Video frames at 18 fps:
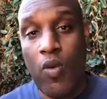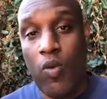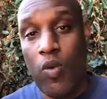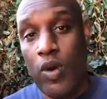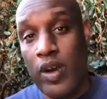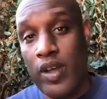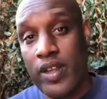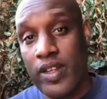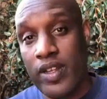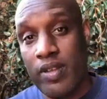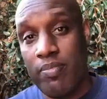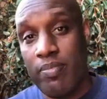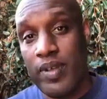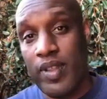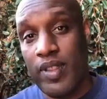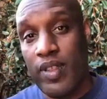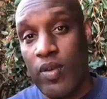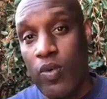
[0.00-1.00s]
what could
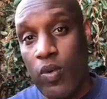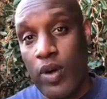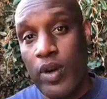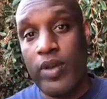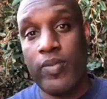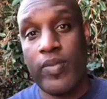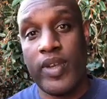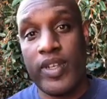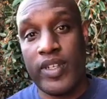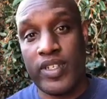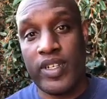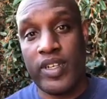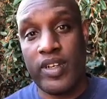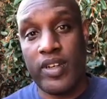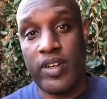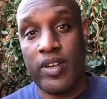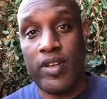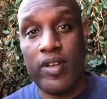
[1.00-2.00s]
be the one
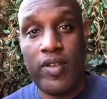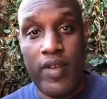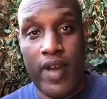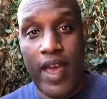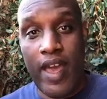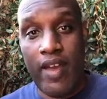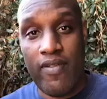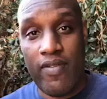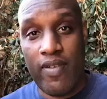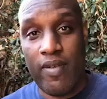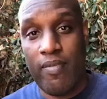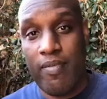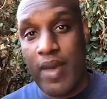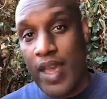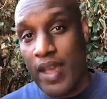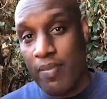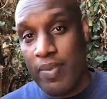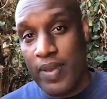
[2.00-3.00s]
reason you have
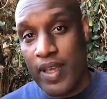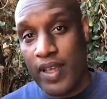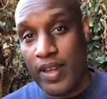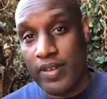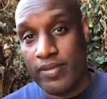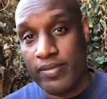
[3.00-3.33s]
back pain.